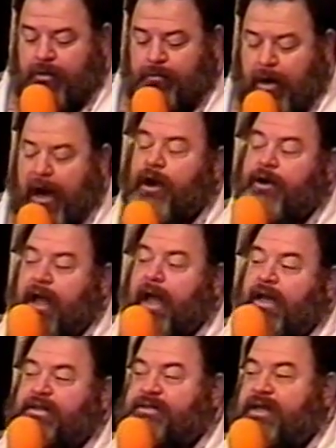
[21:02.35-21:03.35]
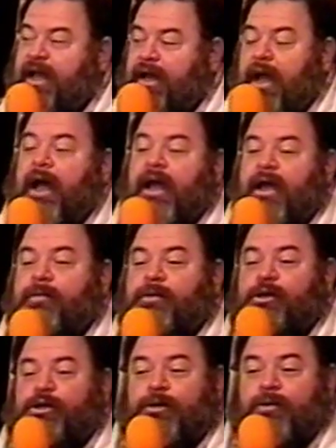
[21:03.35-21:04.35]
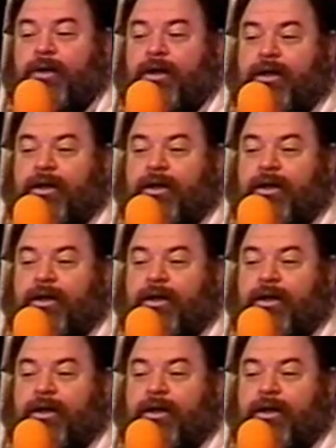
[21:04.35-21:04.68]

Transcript: Yah said, I am Yeshua.